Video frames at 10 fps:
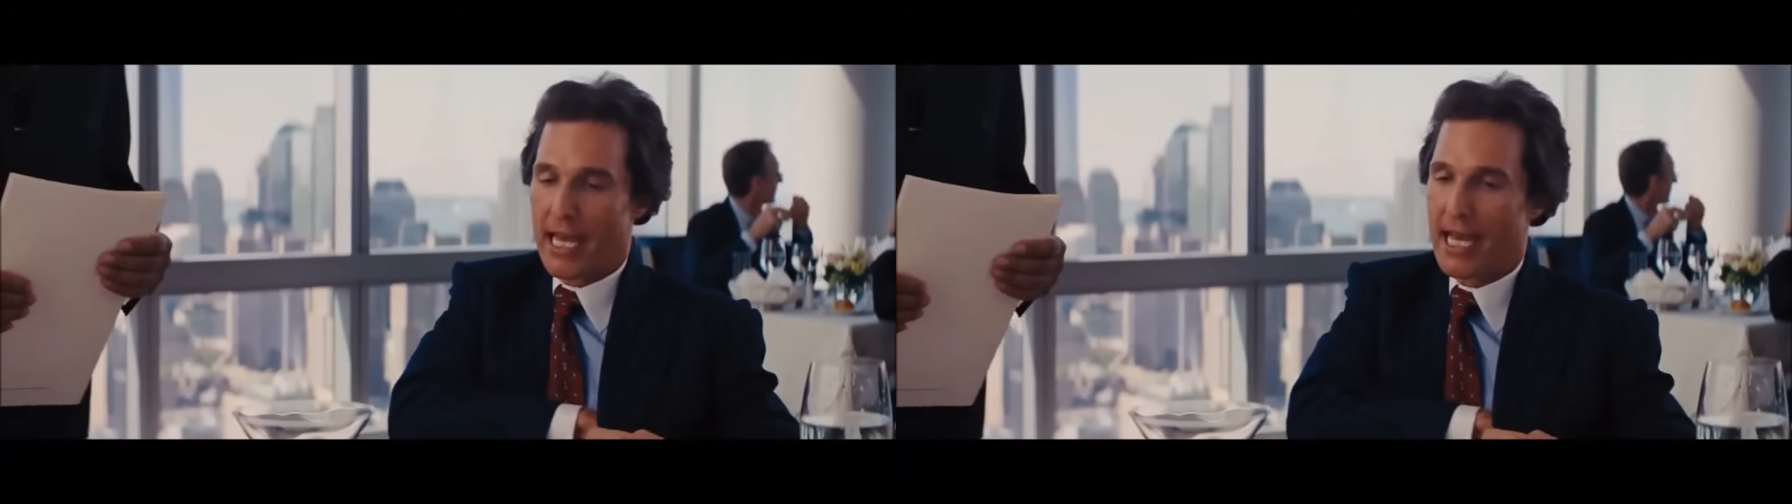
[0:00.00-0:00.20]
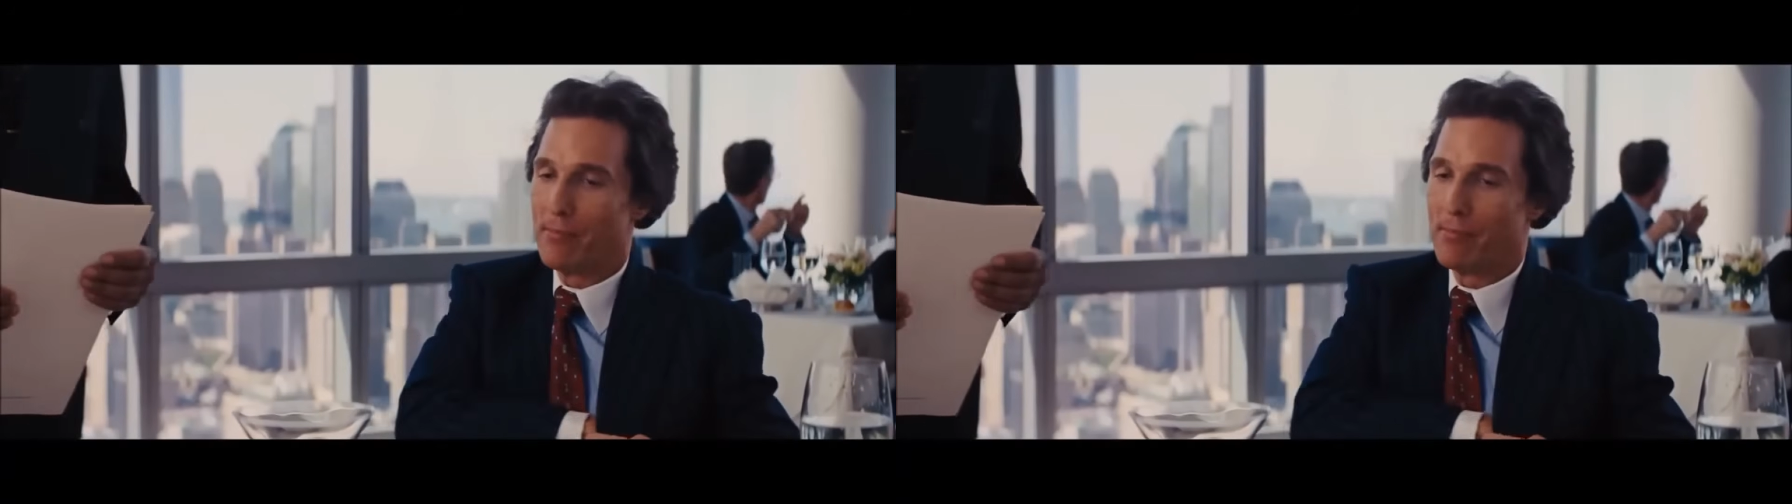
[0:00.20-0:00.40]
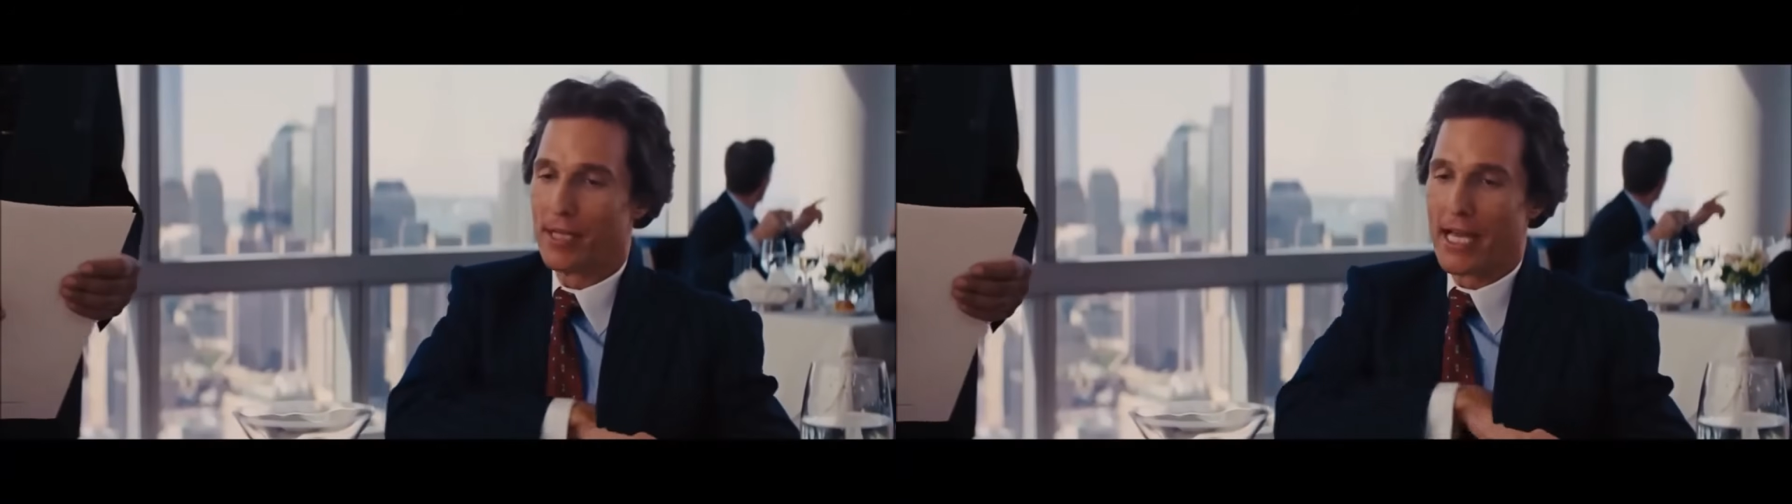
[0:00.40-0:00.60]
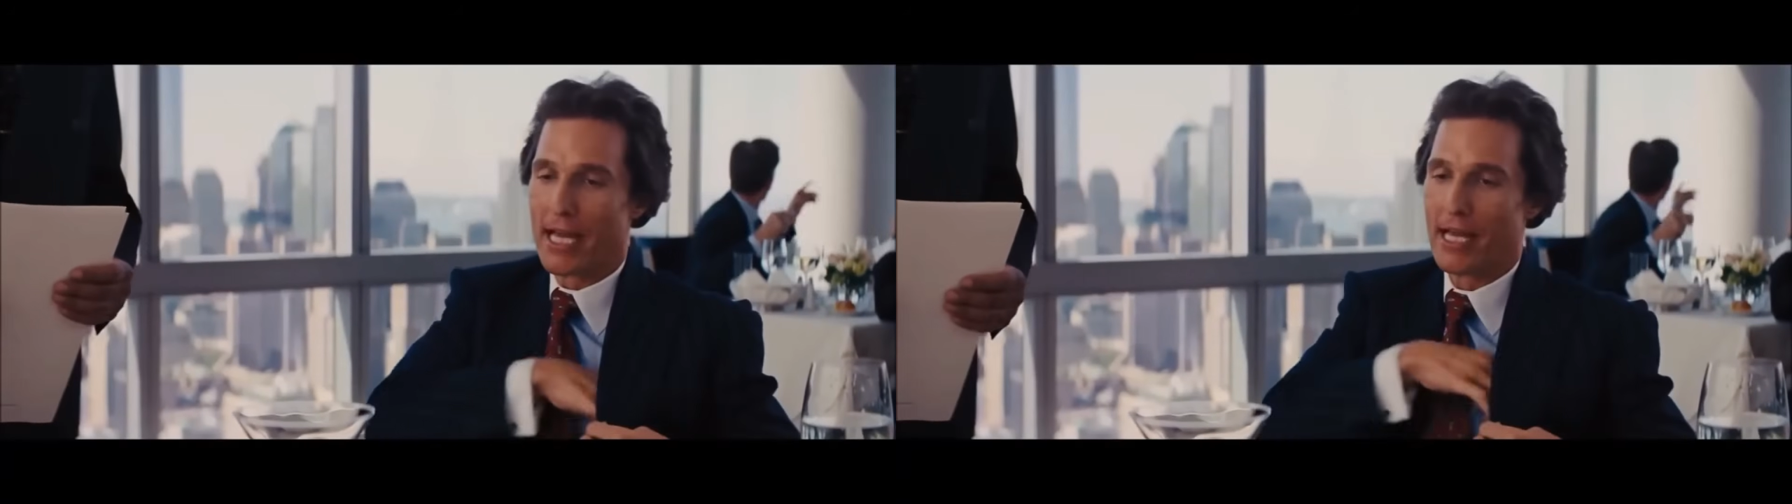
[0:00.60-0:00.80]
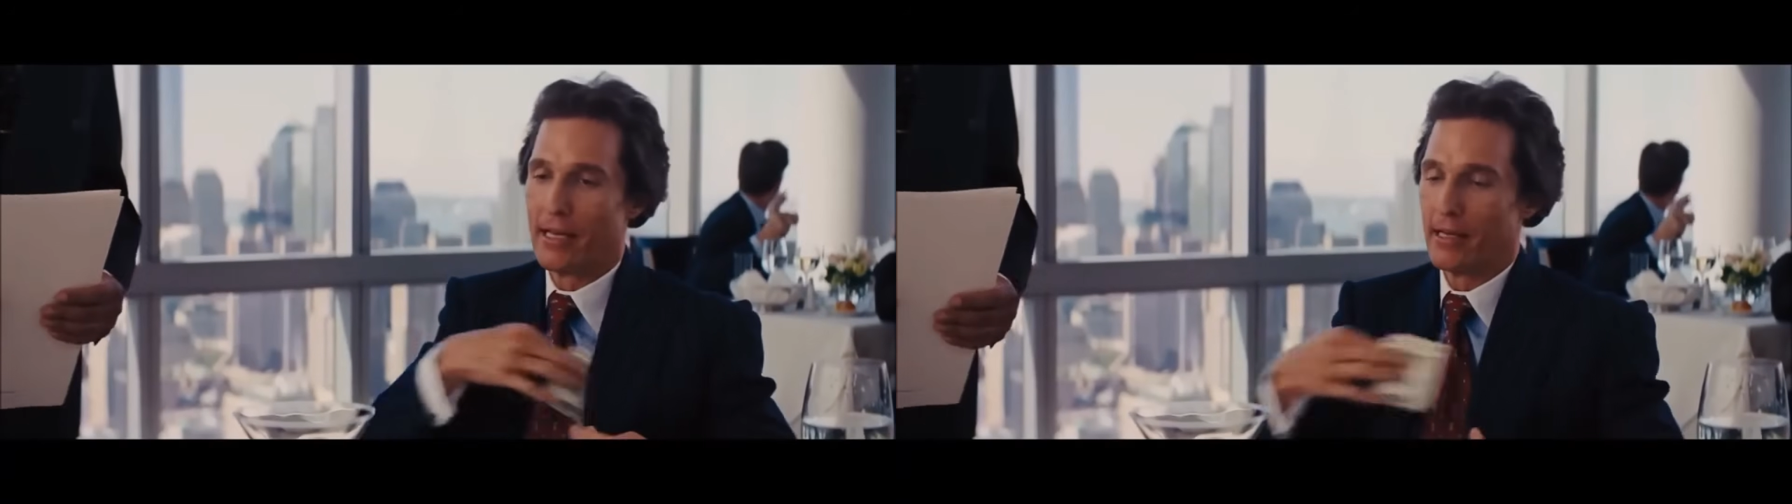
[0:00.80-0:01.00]
game
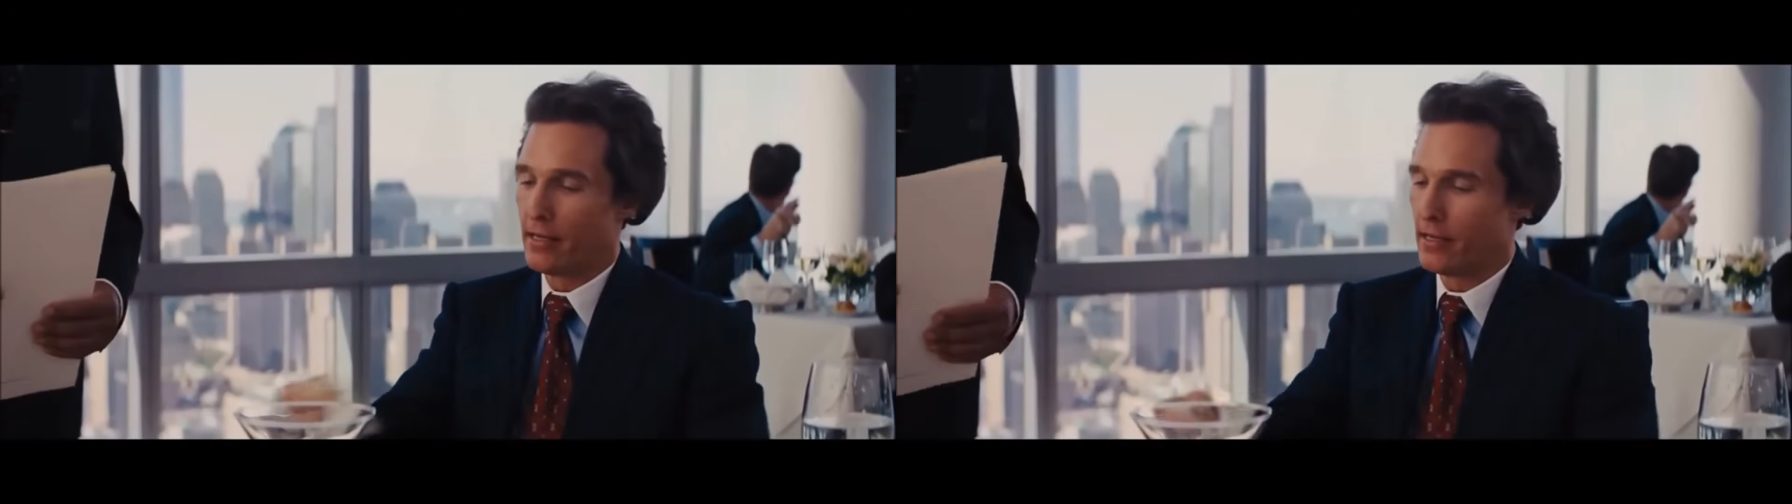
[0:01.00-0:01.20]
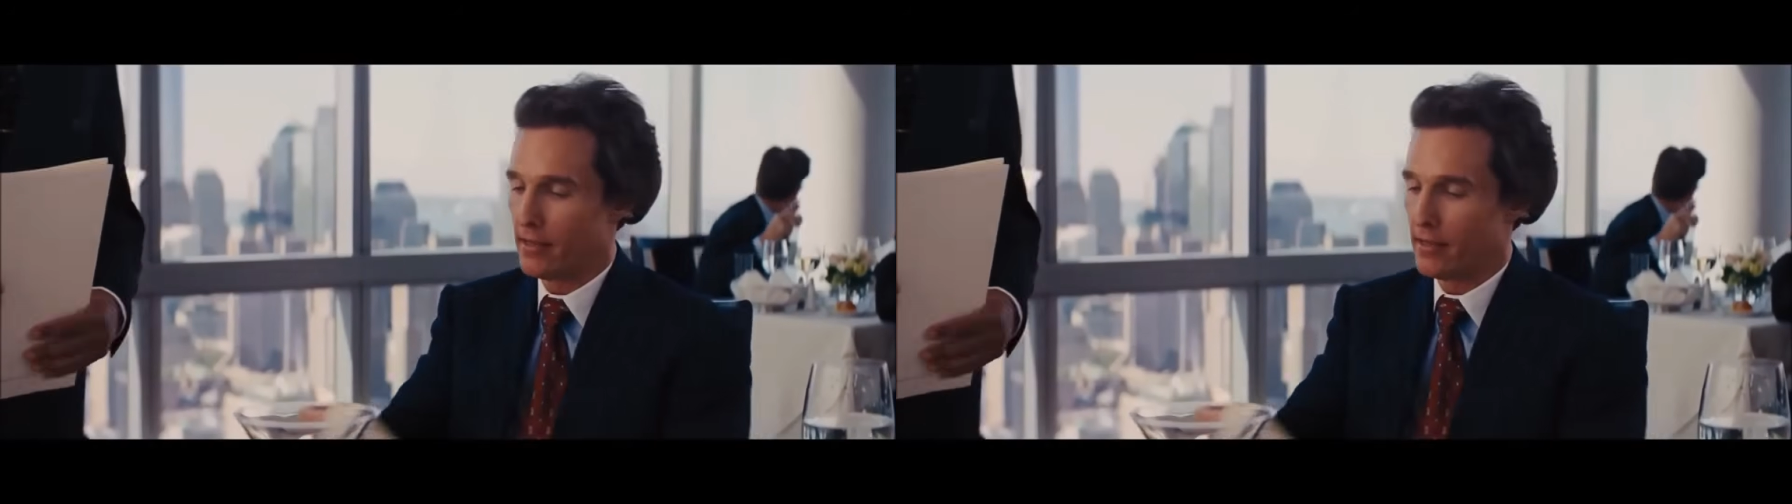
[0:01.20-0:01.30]
plan.